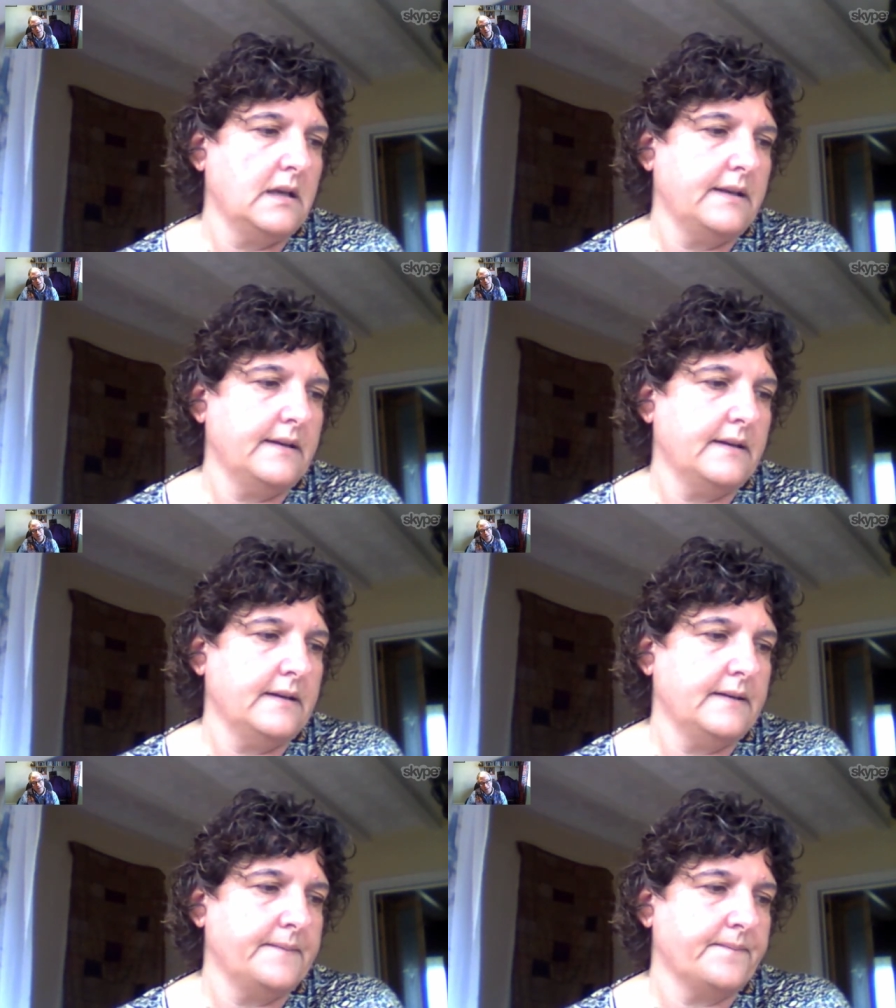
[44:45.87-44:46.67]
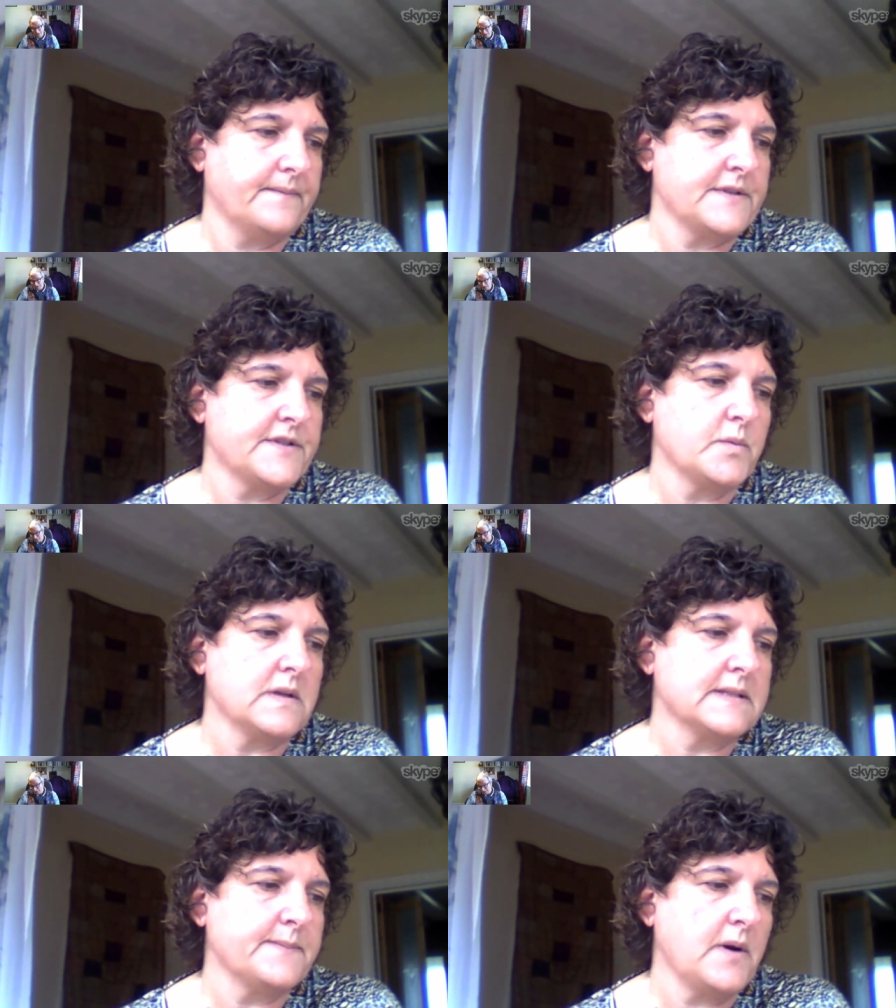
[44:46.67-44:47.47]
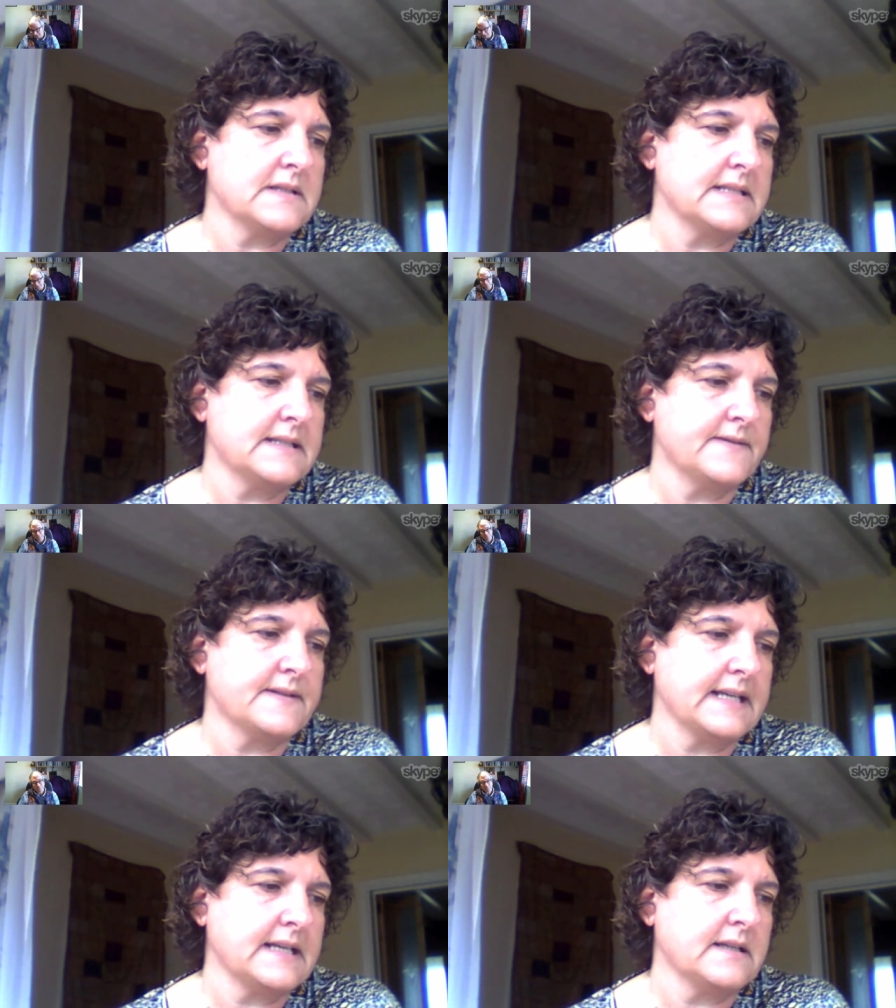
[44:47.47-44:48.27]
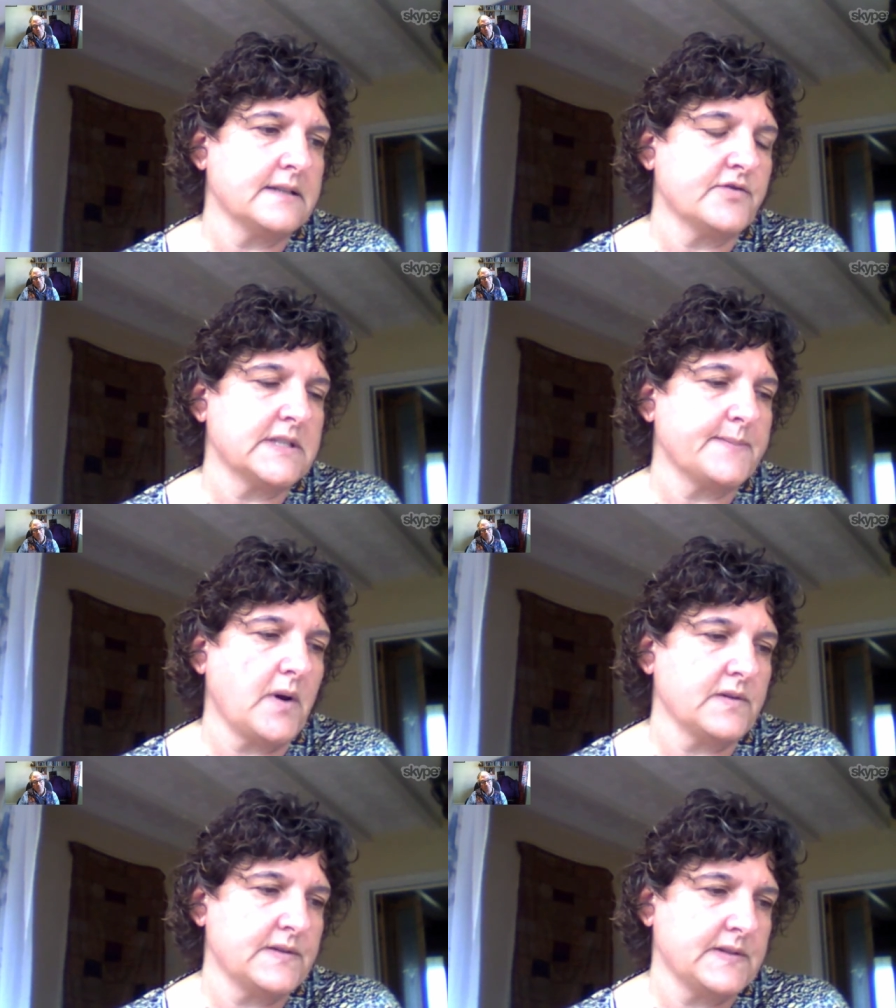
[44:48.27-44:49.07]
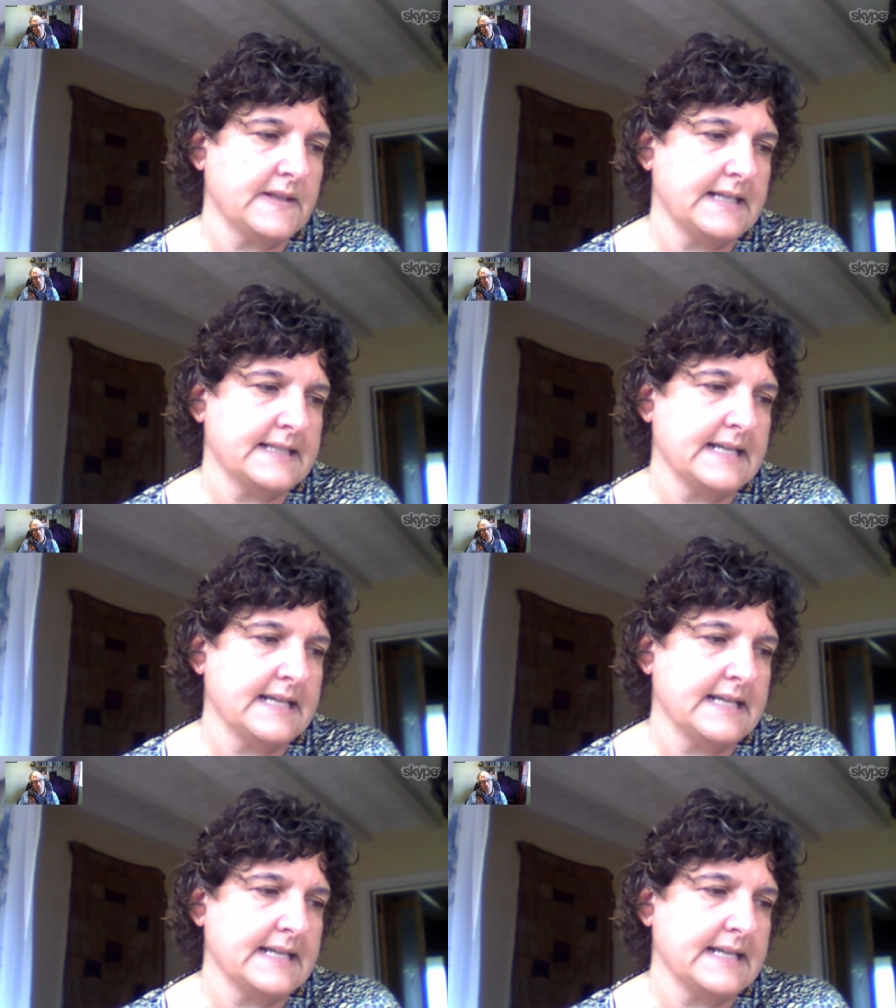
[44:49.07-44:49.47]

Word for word: Yeah. So, what's the positive thinker's response to this?